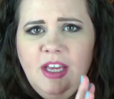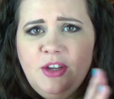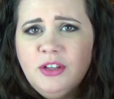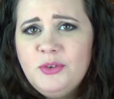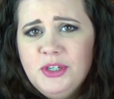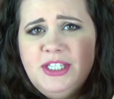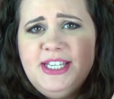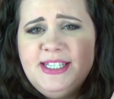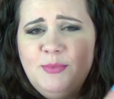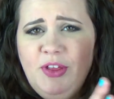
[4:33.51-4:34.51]
You'll of course see
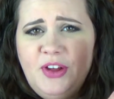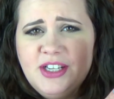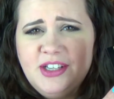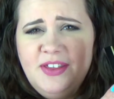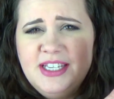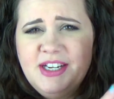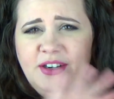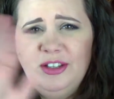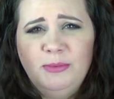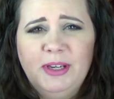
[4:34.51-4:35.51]
some more thoughts on this here
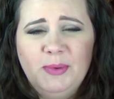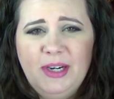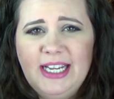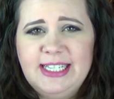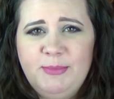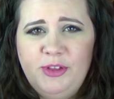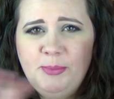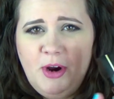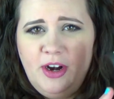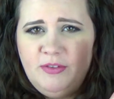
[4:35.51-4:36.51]
in a little bit when I demo the
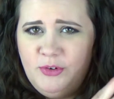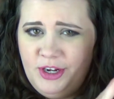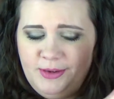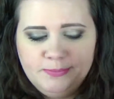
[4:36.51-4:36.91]
product for you.